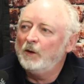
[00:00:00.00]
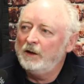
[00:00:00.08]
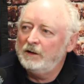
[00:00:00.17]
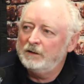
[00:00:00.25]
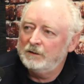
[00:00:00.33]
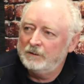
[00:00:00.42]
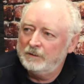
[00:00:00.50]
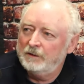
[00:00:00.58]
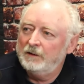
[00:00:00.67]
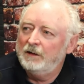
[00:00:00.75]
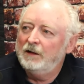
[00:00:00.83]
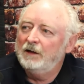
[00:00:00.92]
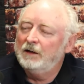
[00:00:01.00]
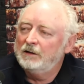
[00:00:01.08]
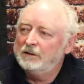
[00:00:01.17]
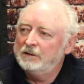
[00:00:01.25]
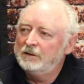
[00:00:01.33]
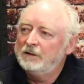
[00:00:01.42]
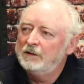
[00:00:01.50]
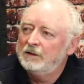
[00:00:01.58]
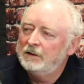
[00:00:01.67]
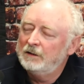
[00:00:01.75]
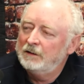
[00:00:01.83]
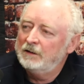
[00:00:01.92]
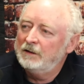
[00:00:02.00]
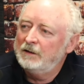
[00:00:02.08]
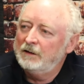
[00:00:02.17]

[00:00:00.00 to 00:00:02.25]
Of memory. Yeah. It goes straight in.